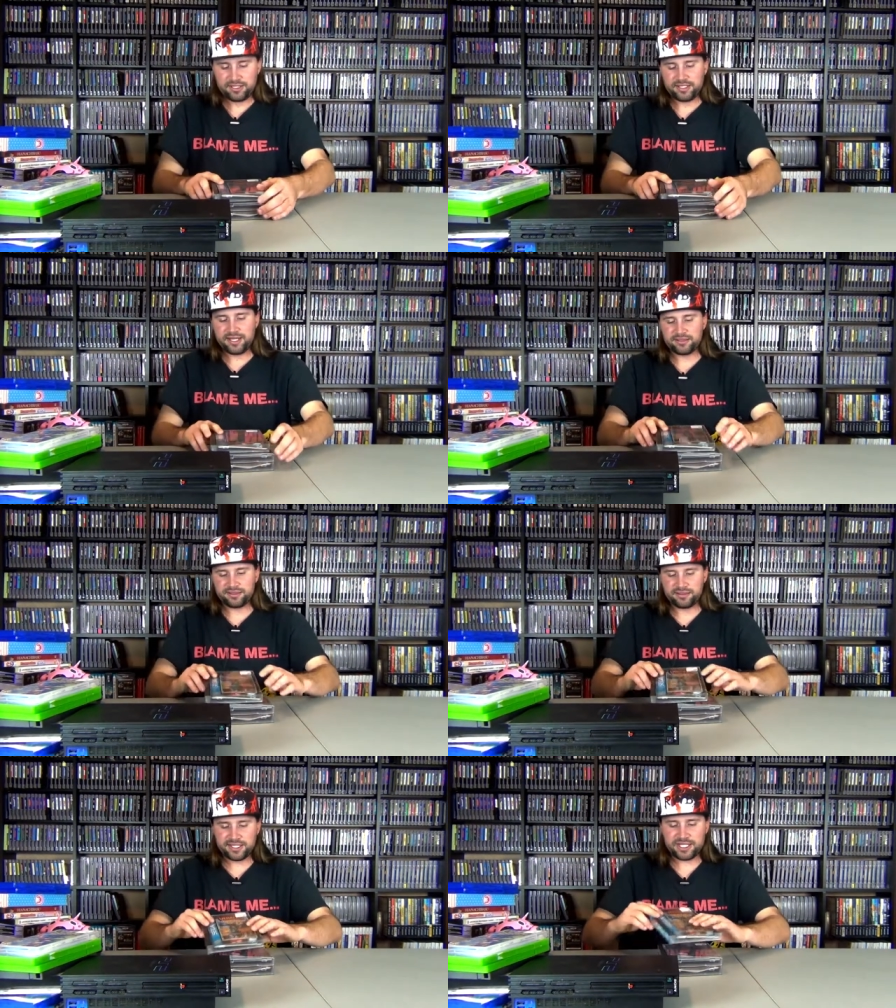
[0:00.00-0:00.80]
Now
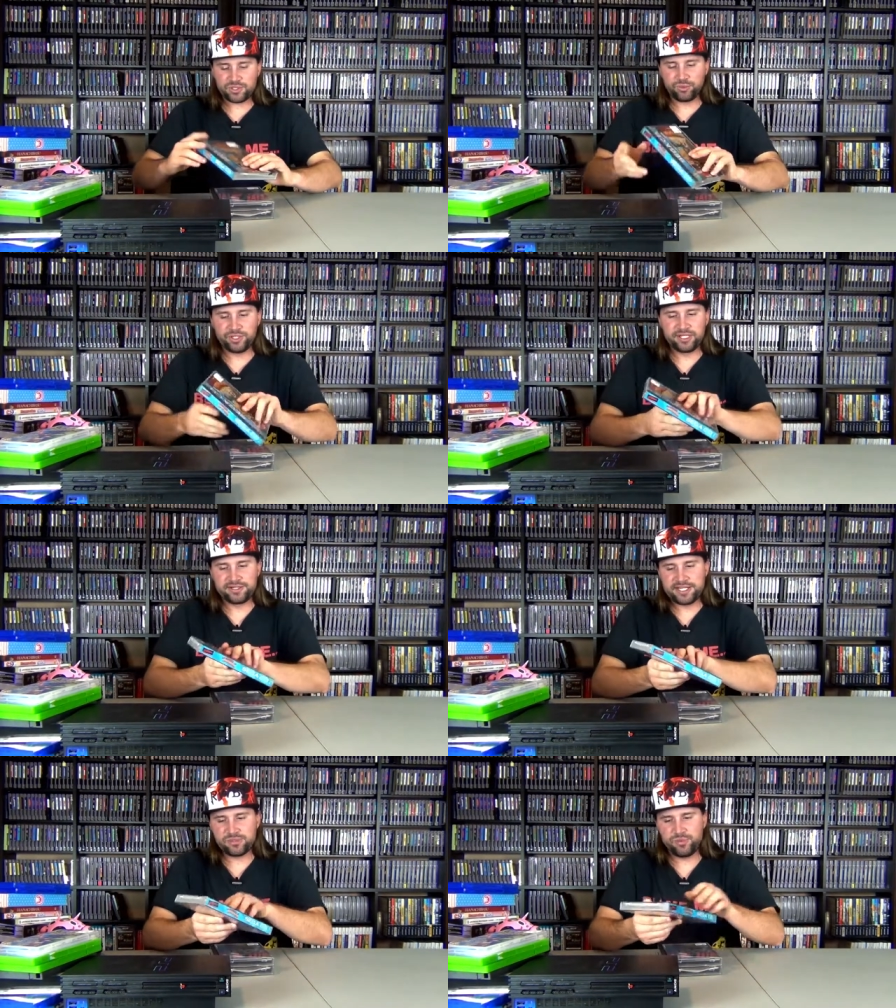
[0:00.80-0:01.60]
this
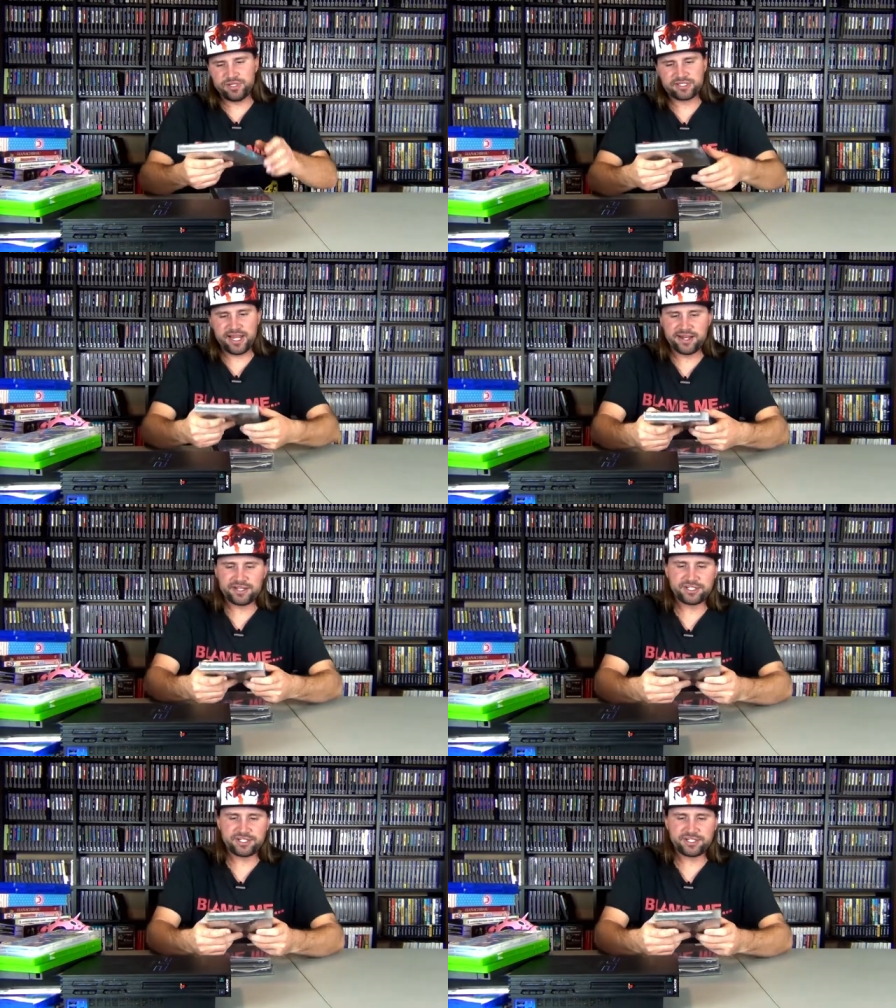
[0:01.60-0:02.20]
one is kind of